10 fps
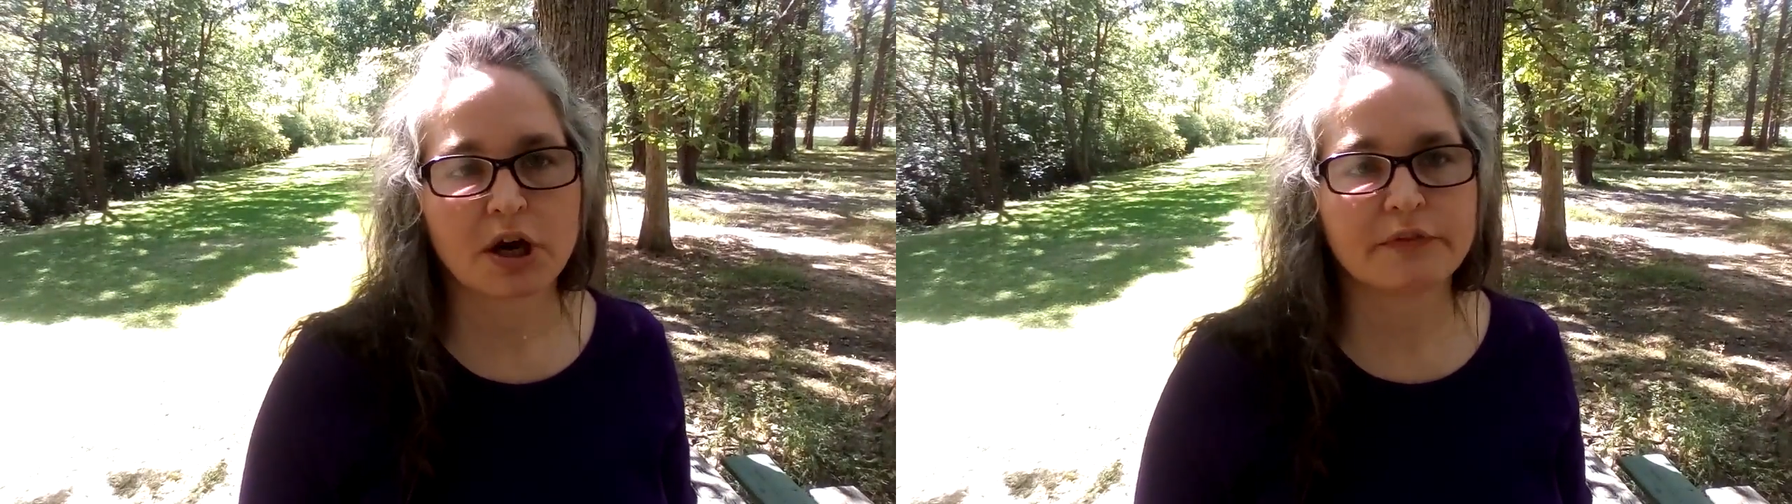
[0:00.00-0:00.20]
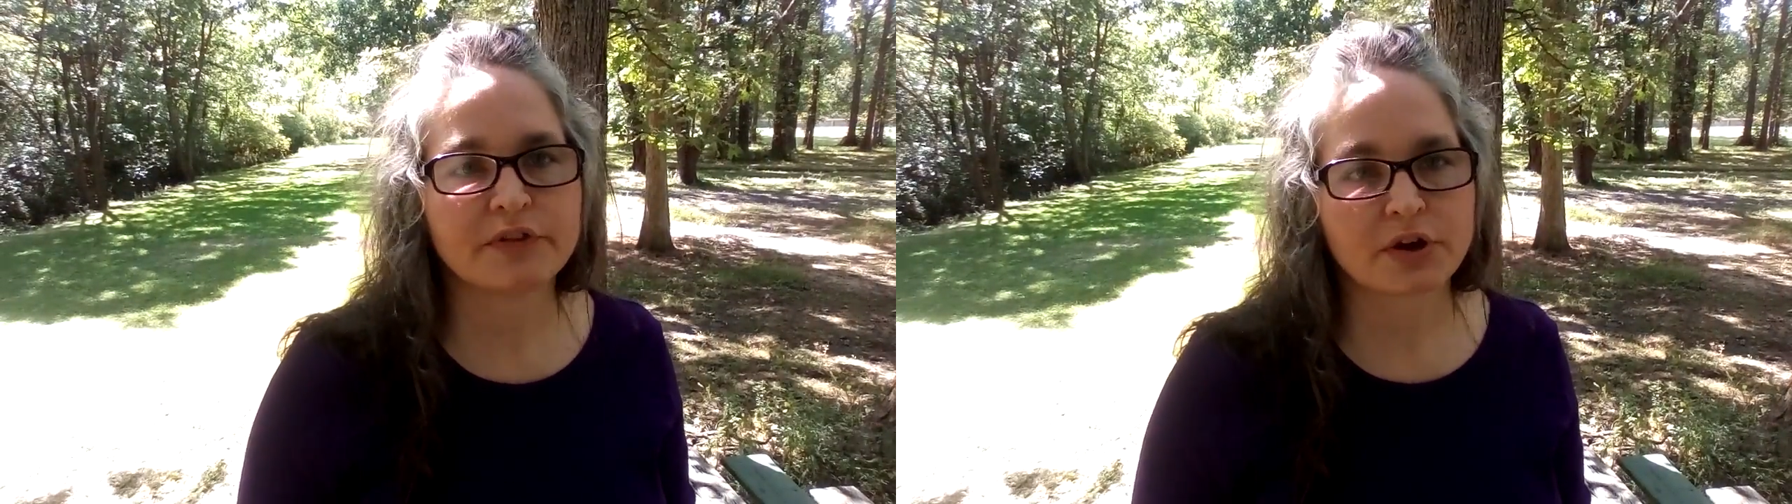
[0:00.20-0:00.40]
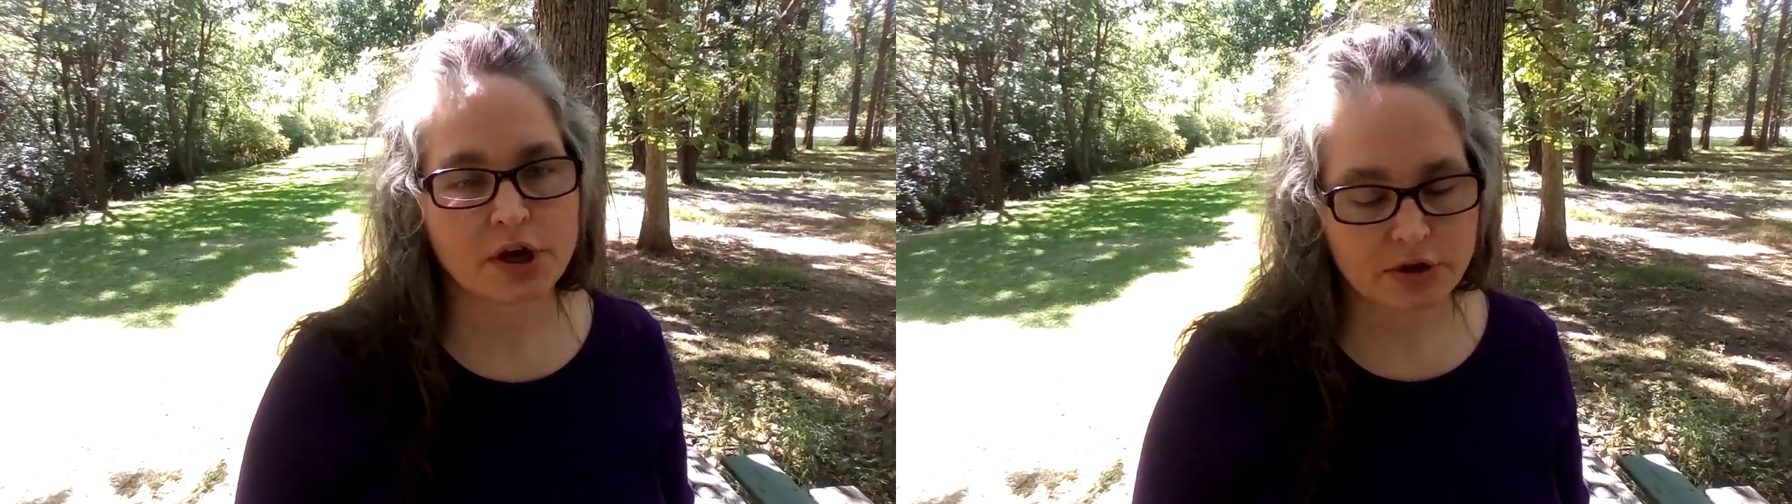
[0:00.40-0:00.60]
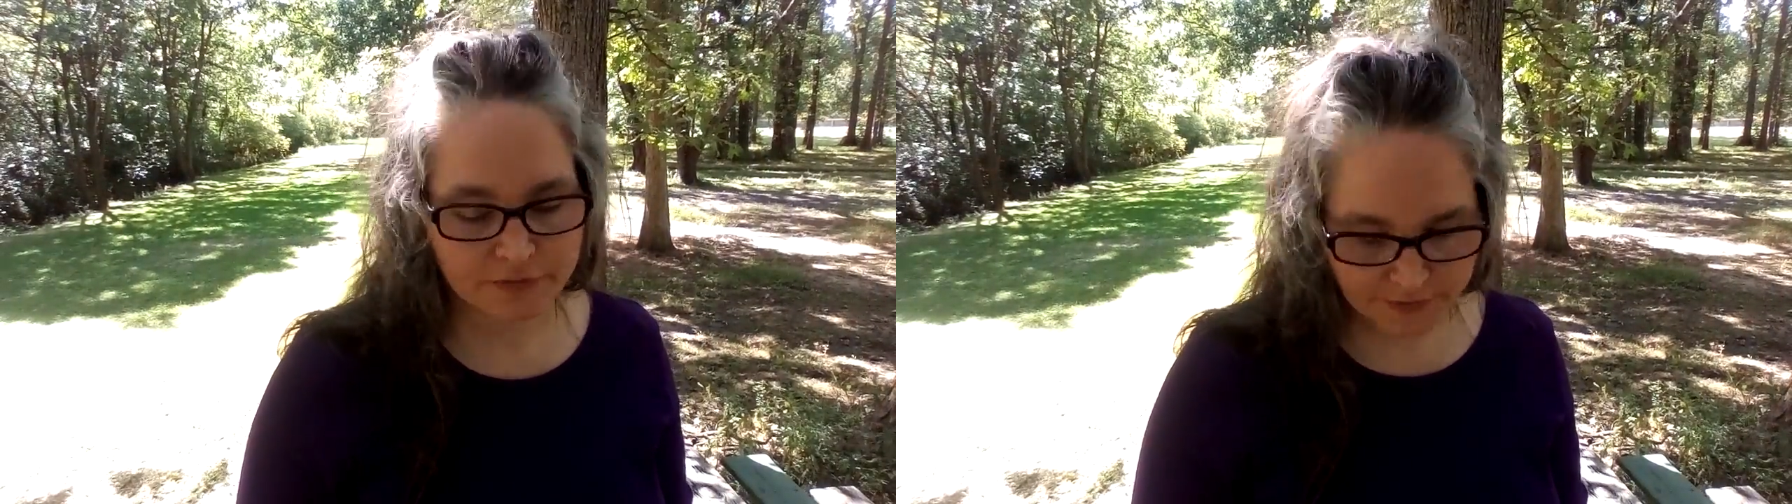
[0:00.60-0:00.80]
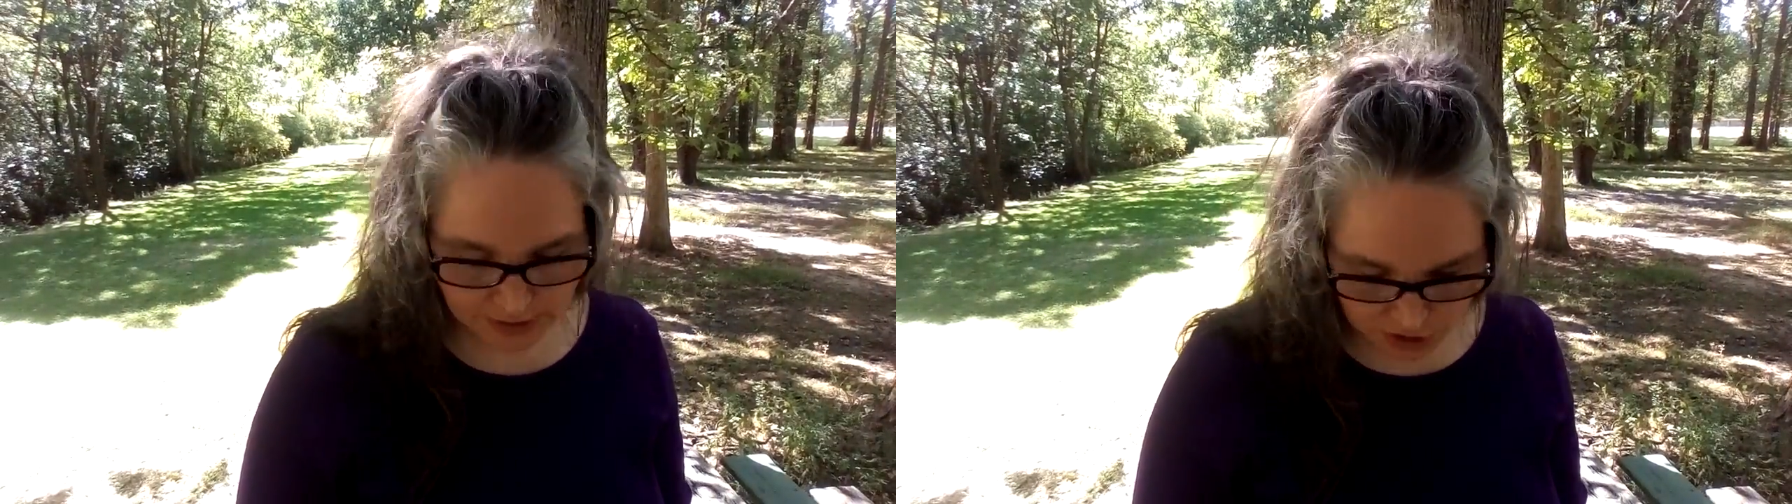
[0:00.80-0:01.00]
of the
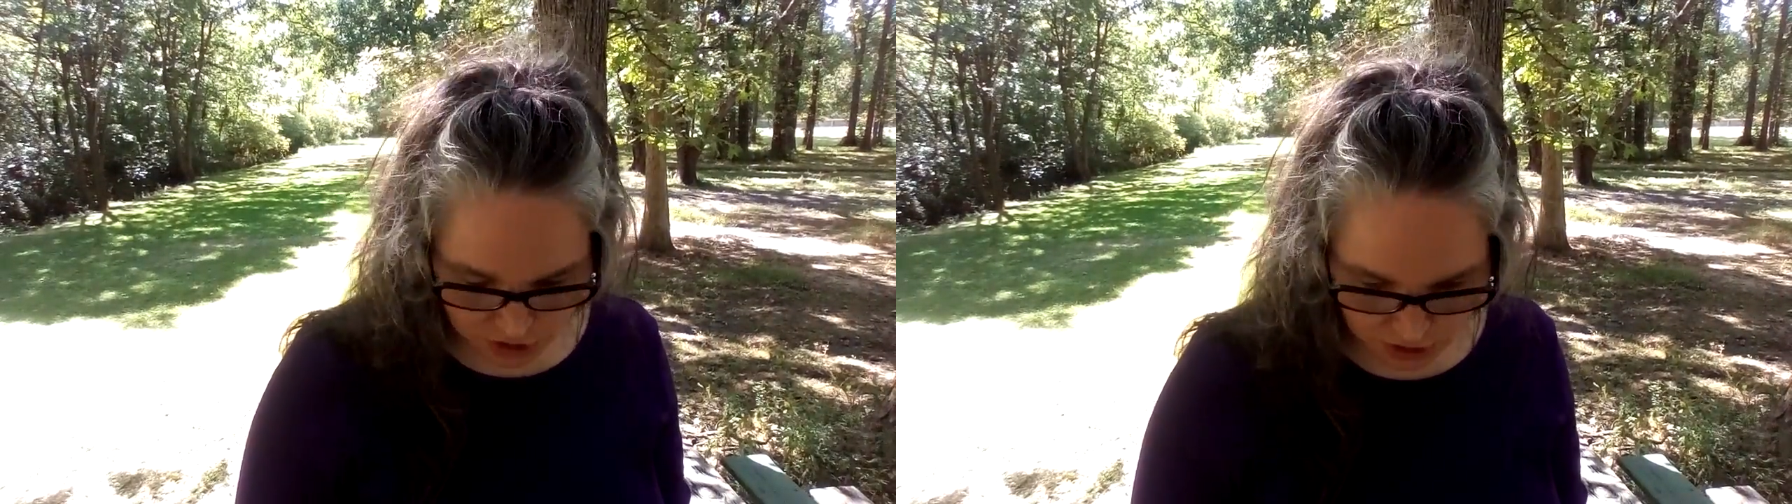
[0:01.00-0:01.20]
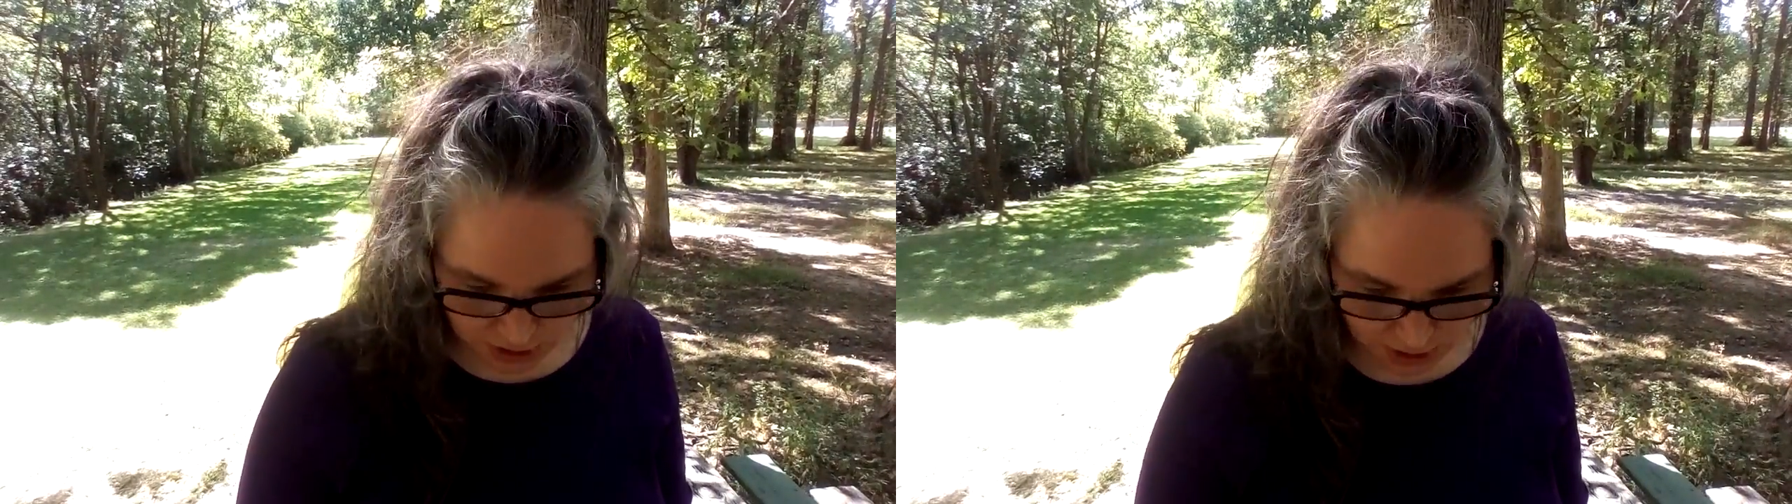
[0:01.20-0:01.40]
cuttlefish.